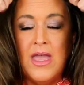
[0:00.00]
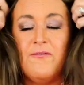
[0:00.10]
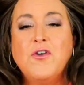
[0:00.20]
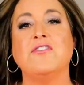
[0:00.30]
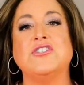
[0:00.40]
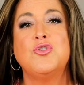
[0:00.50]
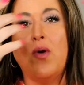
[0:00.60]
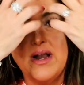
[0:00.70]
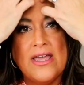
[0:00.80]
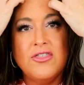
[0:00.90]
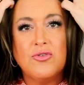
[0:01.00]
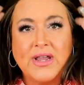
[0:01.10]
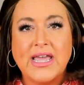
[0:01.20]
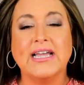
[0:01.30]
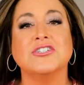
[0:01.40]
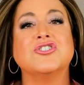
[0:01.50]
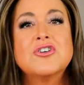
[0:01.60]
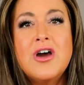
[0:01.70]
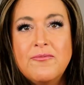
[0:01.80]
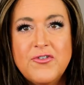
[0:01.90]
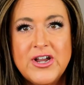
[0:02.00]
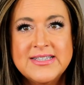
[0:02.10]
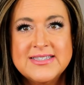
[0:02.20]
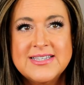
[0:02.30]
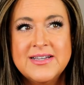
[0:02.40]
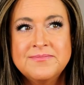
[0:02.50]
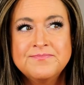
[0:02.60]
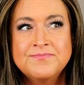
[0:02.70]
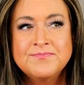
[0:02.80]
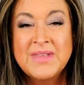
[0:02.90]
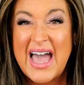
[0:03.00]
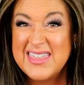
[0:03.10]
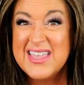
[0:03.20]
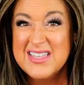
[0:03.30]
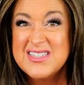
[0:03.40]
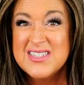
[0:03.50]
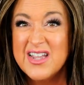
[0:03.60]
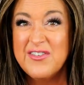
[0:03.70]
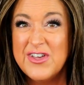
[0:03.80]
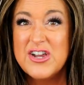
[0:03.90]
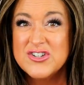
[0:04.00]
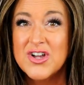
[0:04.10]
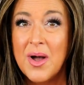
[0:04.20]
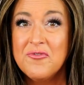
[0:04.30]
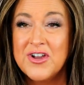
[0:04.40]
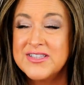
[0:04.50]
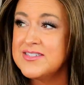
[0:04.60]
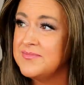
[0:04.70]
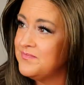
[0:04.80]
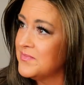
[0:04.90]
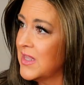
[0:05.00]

If you have a 23 inch circumference, I think this is going to fit your circumference.